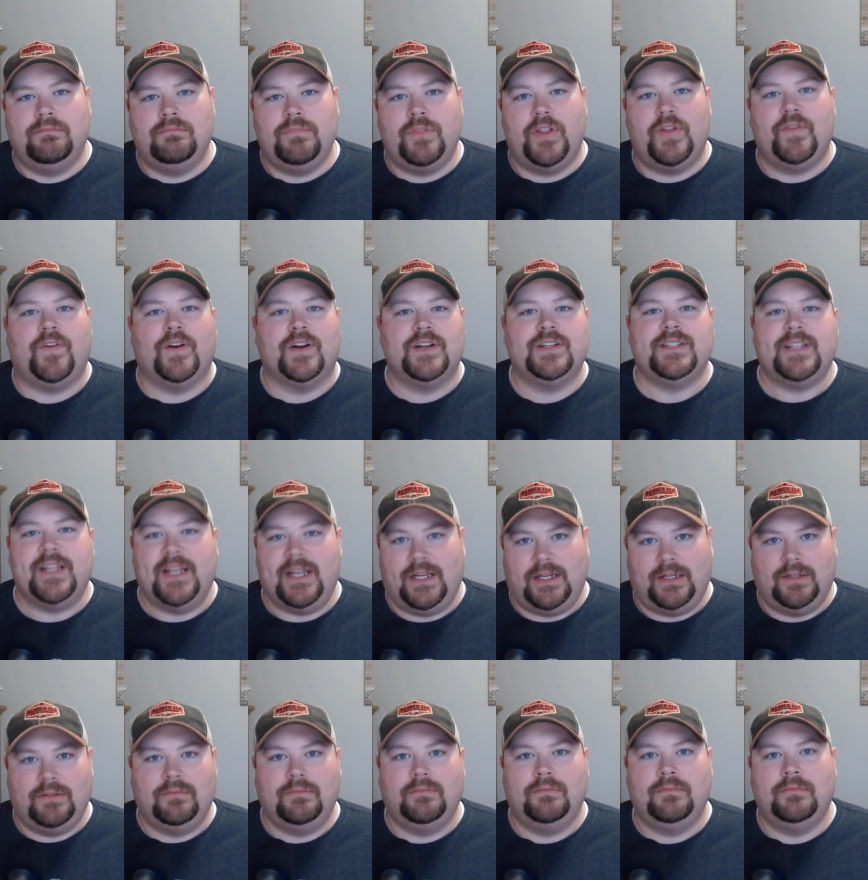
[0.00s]
the first thing
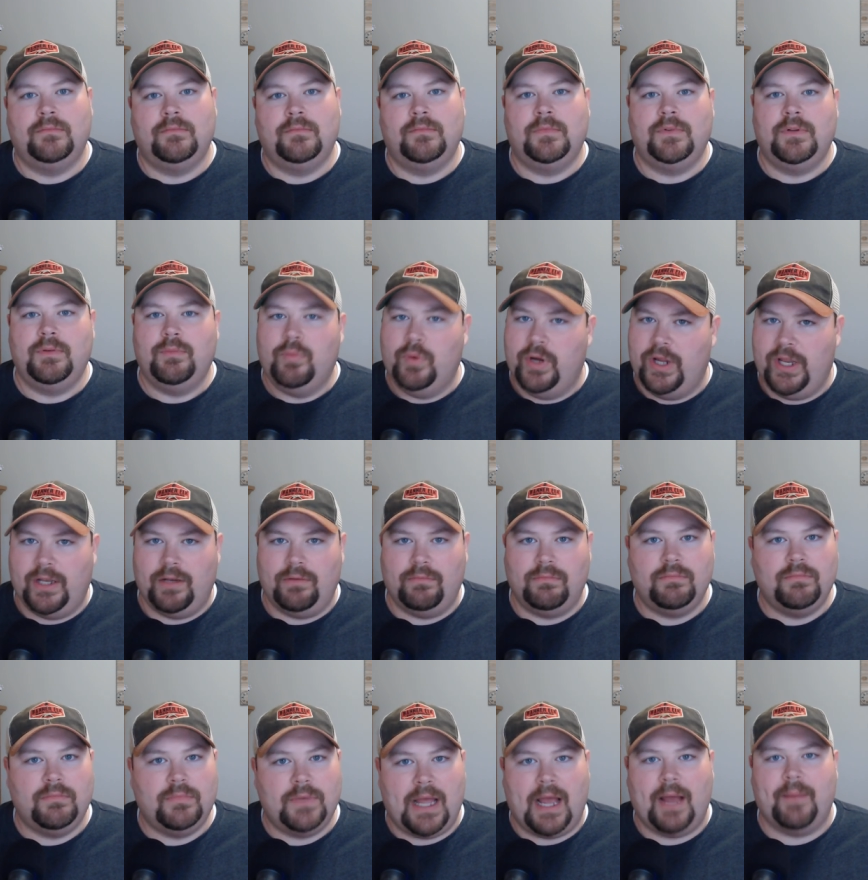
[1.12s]
when
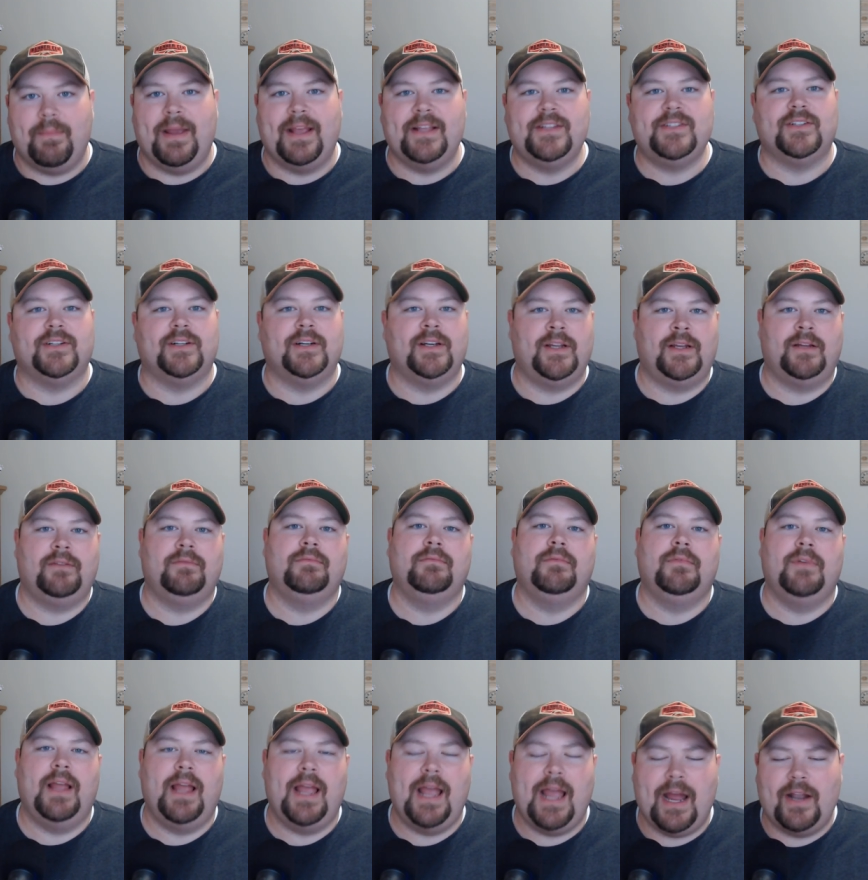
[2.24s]
I'm answering
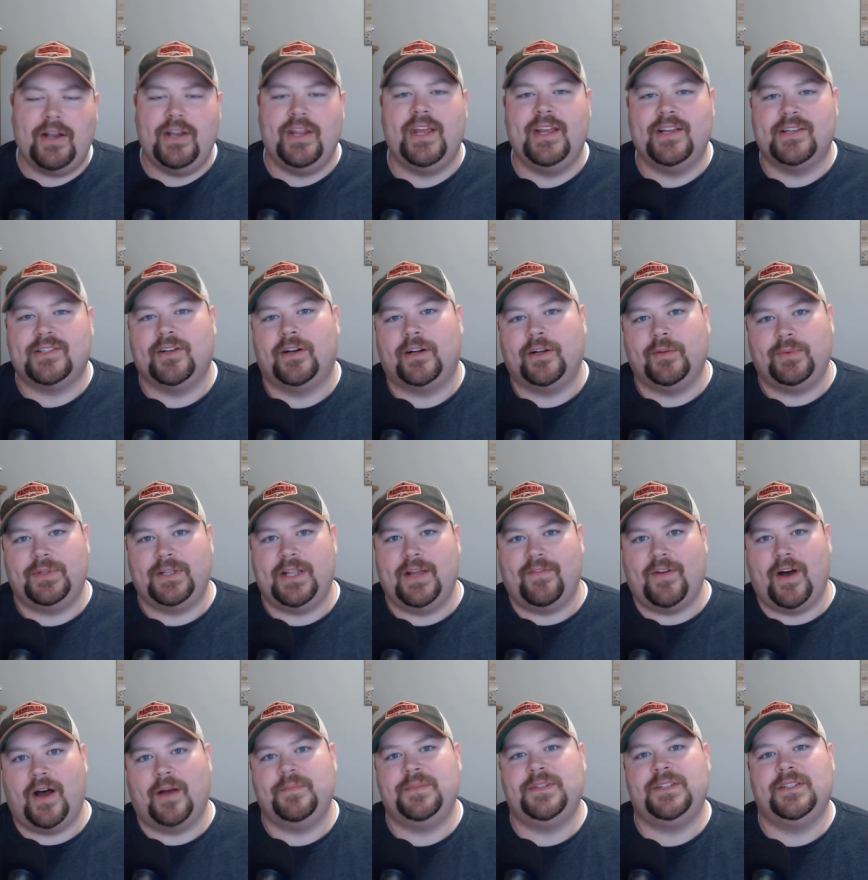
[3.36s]
how do you get started with
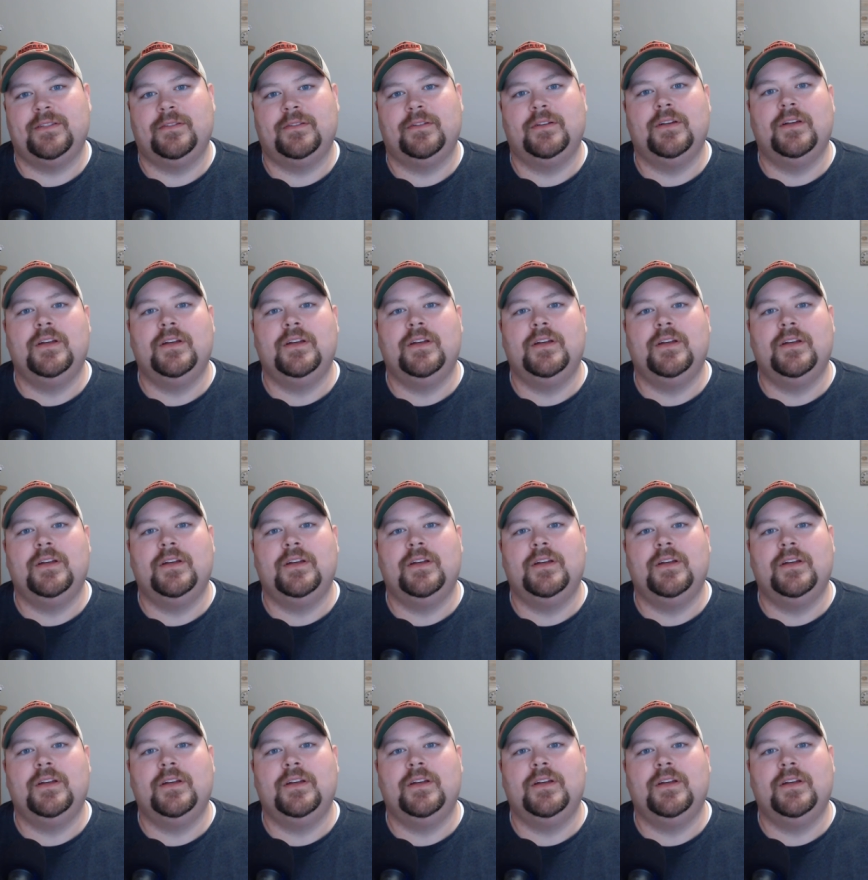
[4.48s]
DevOps?